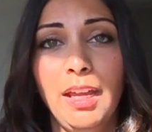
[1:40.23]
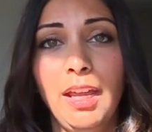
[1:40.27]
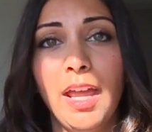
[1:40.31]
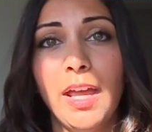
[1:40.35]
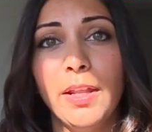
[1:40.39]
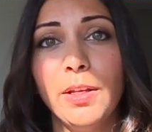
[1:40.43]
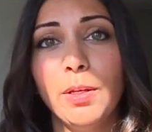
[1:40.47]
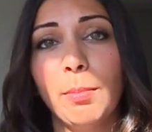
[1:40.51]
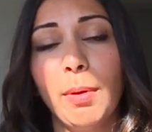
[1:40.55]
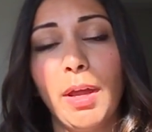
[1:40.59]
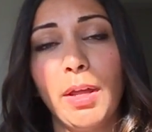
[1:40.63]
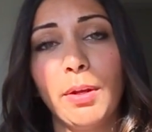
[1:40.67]

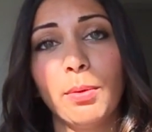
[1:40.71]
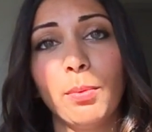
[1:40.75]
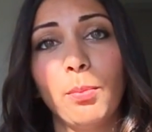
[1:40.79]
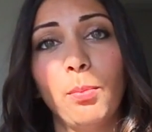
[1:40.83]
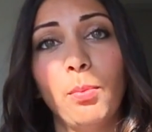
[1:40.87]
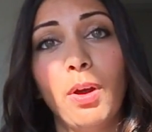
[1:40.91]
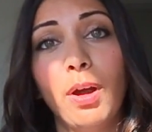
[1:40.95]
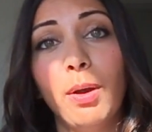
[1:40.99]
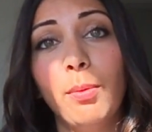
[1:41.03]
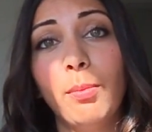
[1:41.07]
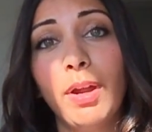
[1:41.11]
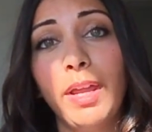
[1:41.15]
and no matter
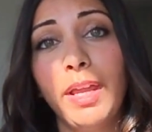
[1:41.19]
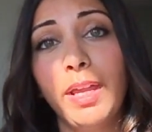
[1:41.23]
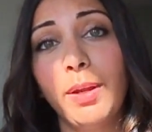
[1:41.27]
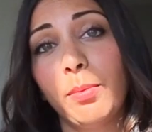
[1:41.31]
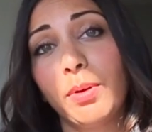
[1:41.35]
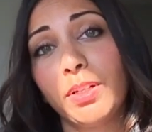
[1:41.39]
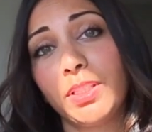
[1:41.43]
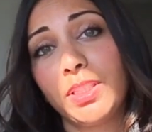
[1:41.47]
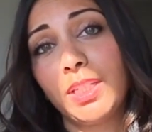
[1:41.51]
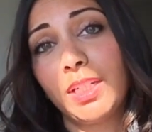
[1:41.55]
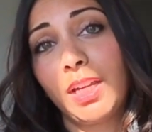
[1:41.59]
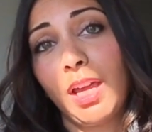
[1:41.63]
what way it
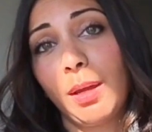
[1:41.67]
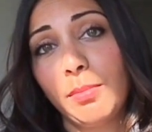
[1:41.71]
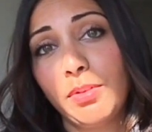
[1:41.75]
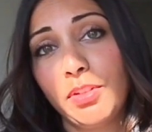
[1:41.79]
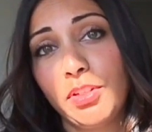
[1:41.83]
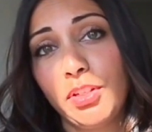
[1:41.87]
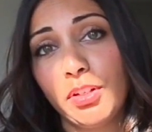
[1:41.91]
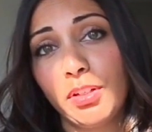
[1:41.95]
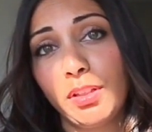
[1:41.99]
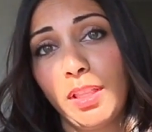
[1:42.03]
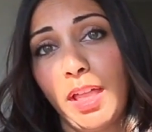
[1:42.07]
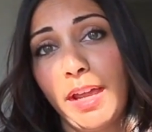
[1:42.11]
wants to come
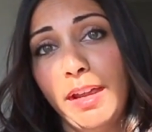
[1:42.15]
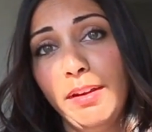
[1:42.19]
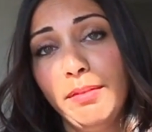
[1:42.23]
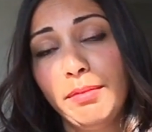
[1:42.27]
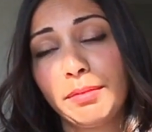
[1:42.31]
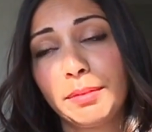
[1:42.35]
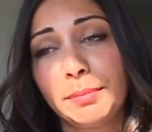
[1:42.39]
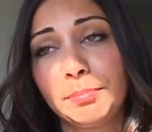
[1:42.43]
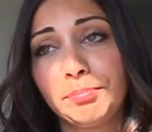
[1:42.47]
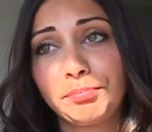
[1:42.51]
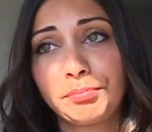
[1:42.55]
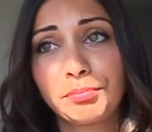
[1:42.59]
into your life?
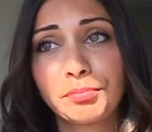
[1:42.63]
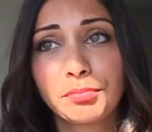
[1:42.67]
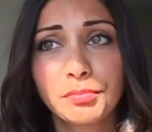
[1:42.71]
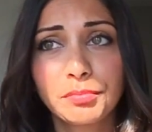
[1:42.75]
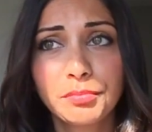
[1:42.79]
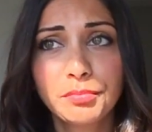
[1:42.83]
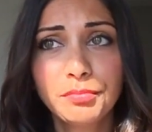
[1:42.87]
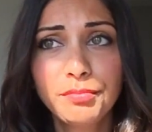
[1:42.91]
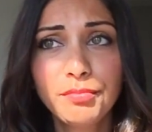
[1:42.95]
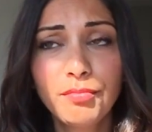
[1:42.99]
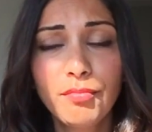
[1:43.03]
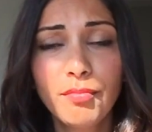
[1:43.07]

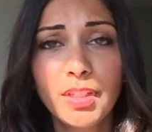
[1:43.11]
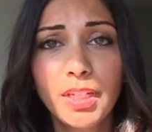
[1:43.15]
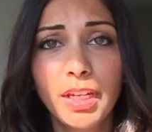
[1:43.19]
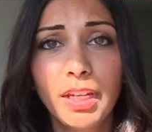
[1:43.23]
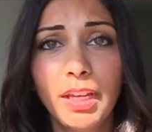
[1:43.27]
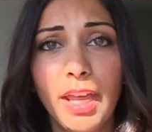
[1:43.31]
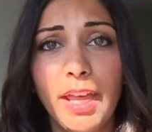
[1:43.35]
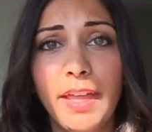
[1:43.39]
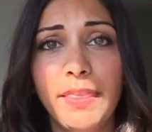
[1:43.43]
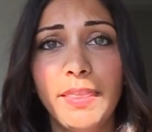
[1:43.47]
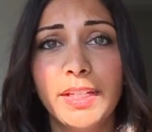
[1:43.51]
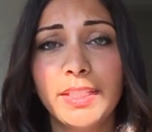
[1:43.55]

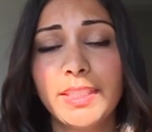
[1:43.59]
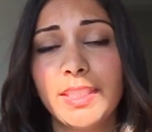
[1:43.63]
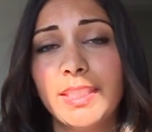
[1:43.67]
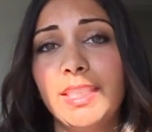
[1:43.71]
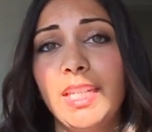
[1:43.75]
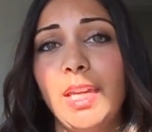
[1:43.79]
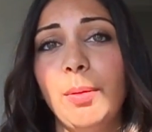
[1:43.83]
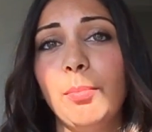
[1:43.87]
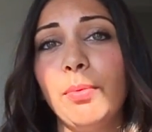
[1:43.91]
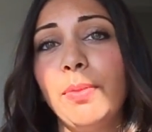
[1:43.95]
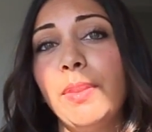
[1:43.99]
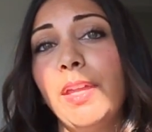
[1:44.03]
And that's the
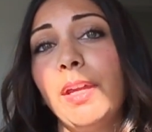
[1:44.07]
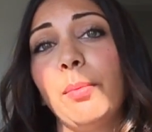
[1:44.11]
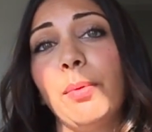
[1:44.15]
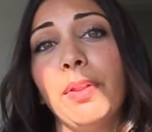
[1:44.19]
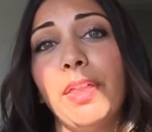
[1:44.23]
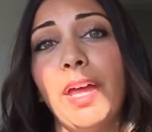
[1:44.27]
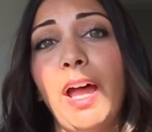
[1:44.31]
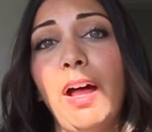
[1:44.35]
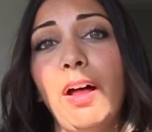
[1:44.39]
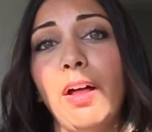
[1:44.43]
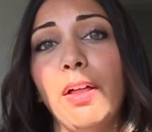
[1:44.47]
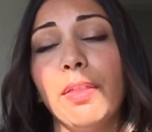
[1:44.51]
same thing
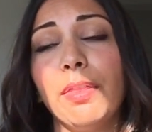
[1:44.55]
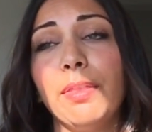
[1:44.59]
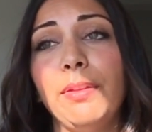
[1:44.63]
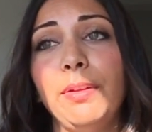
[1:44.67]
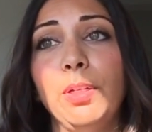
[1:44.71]
with health.